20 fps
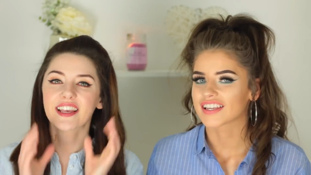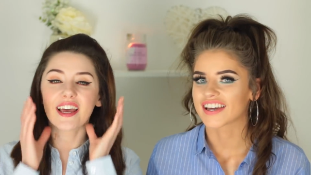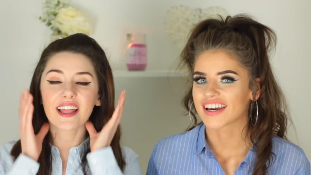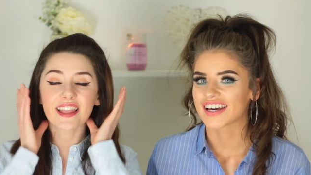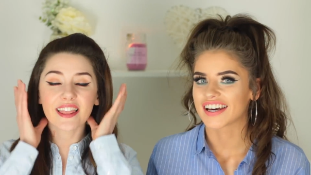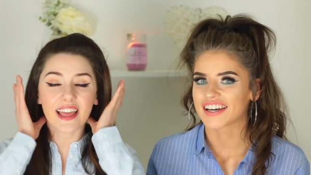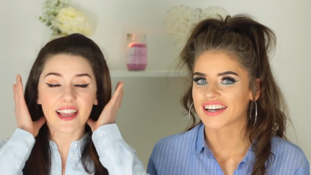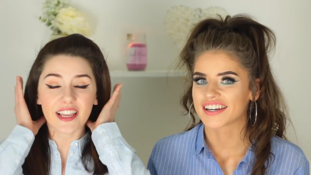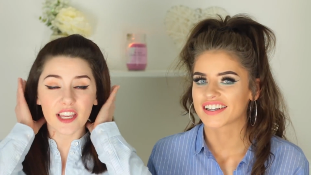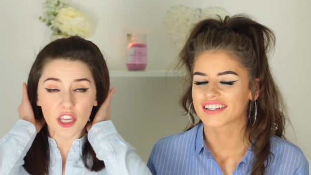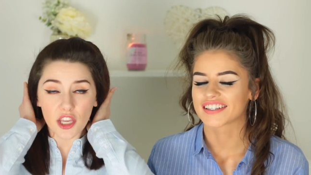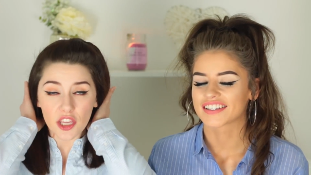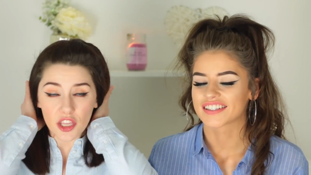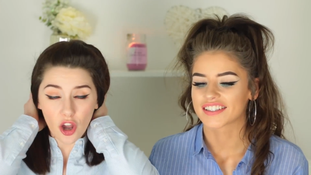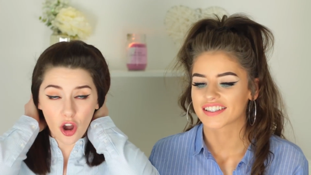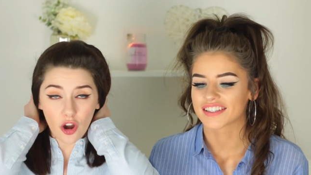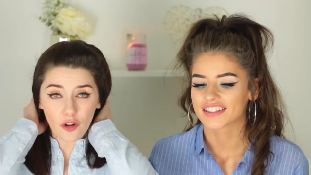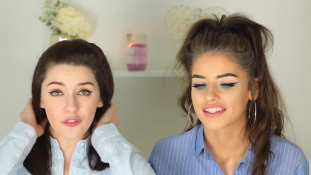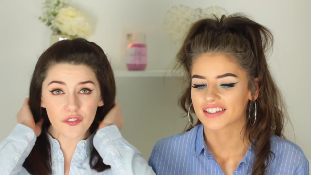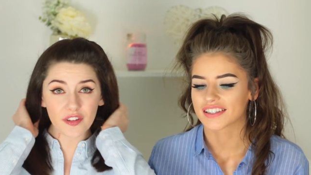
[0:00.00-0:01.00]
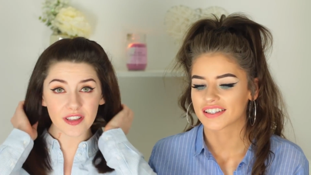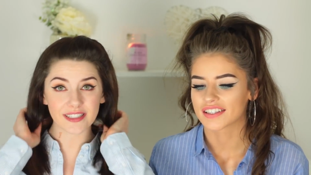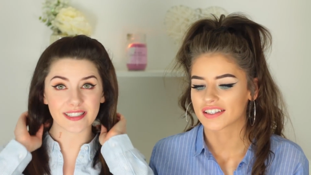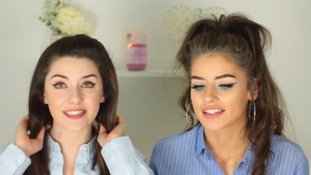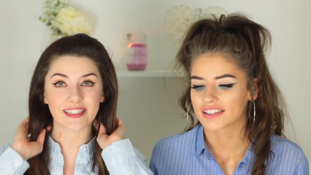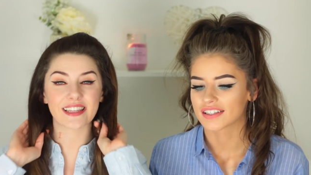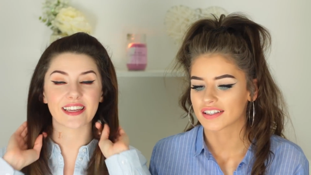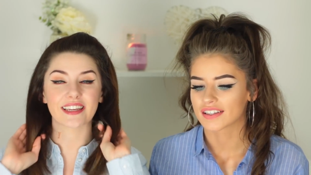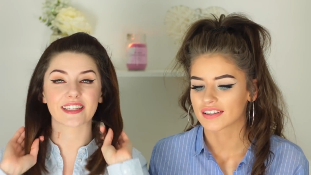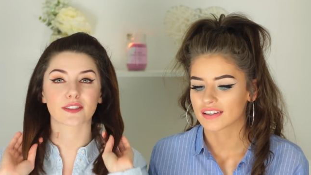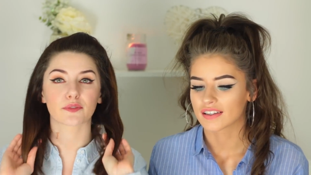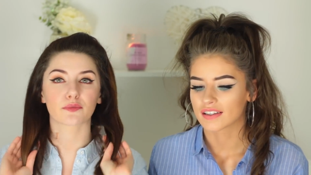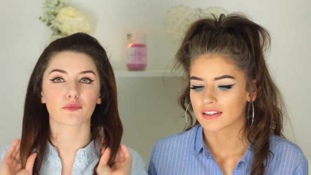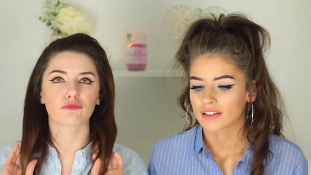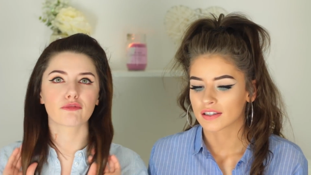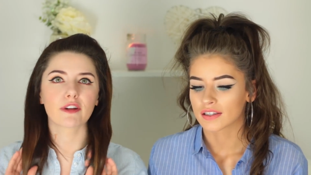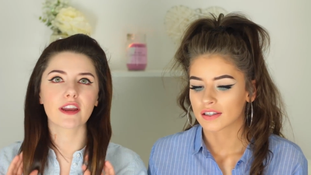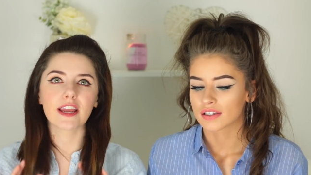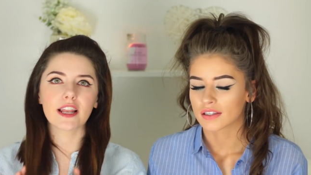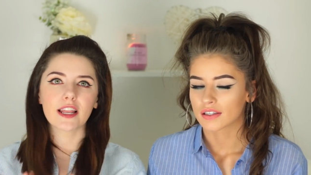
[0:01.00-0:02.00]
Speaker 1: Yeah. Like, obviously, it's
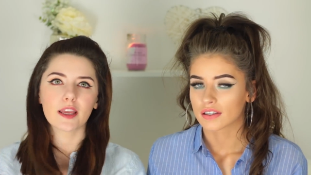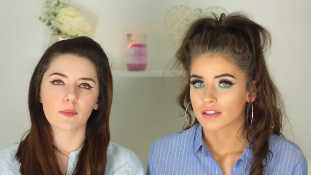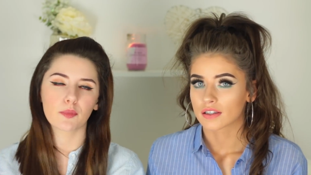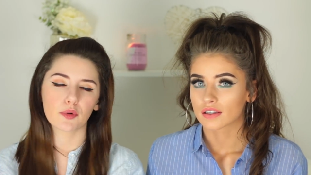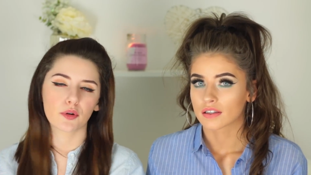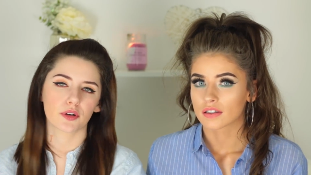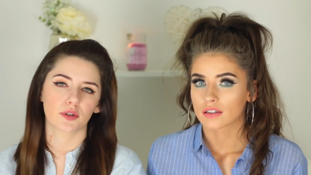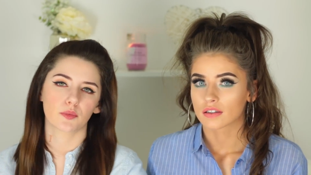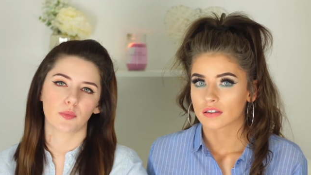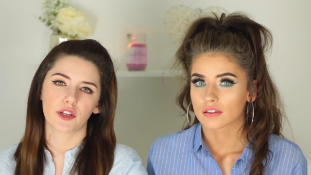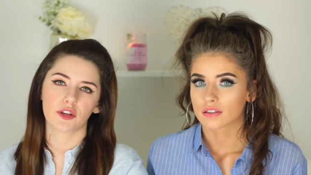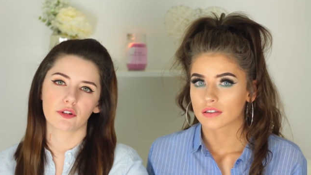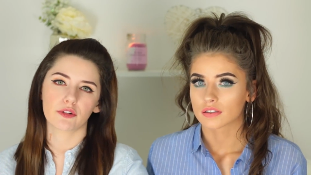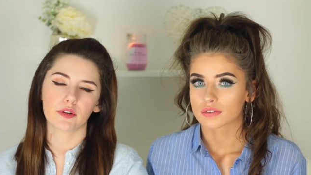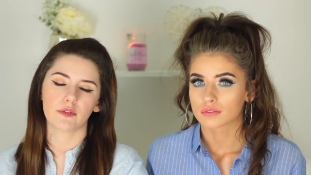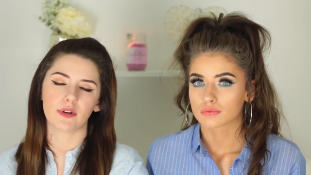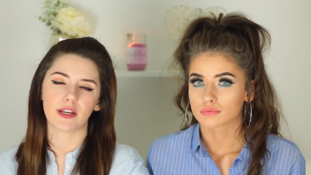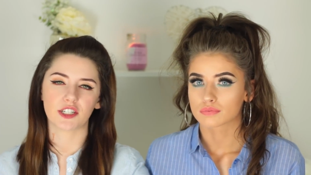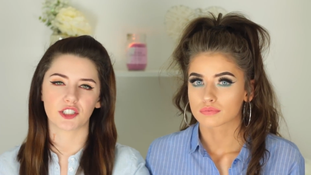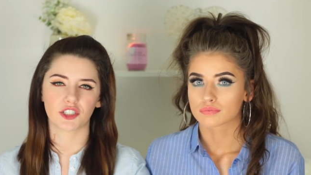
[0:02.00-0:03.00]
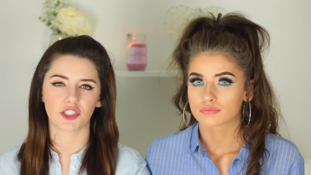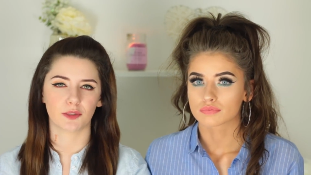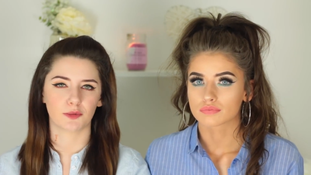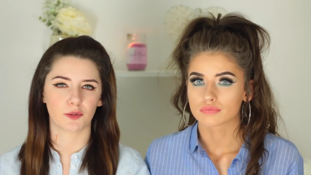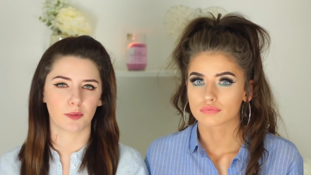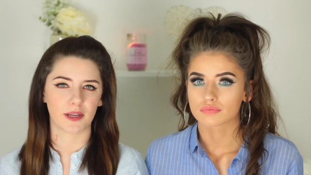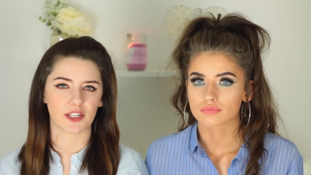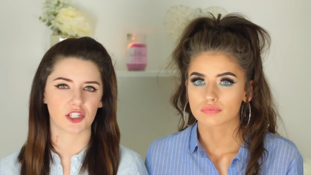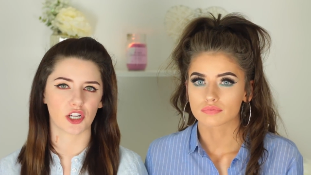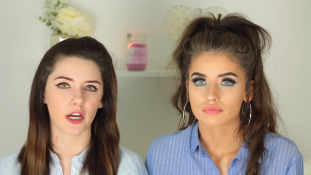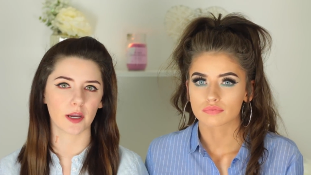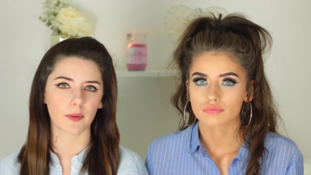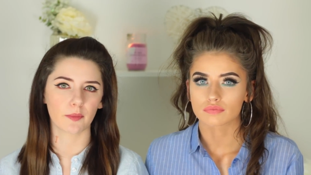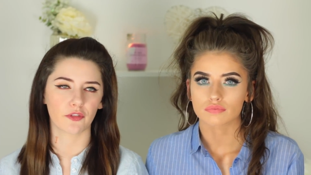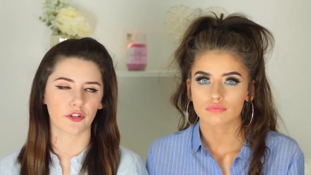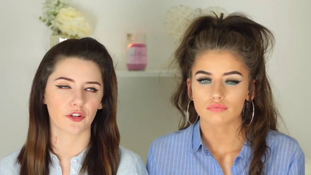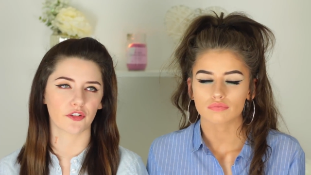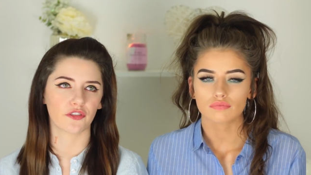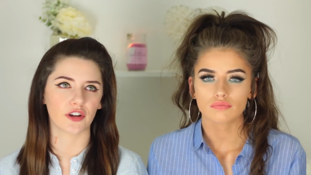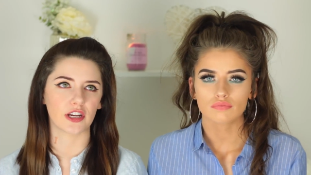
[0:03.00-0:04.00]
really important when you're in a relationship to make
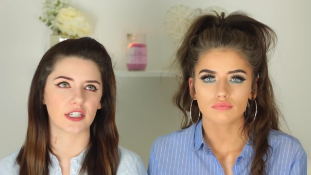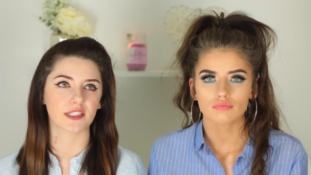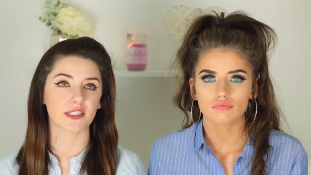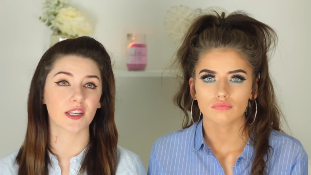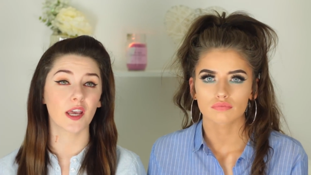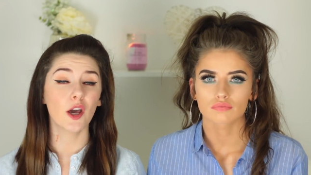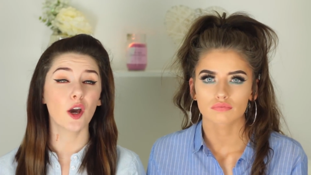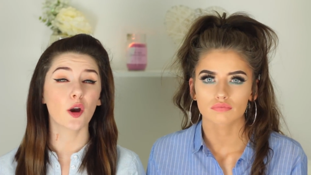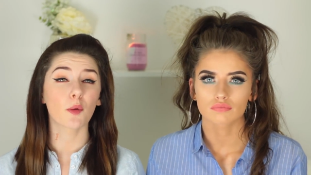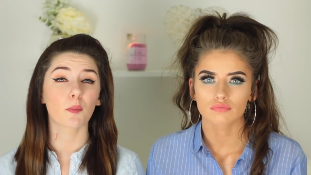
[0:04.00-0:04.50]
time for your friends,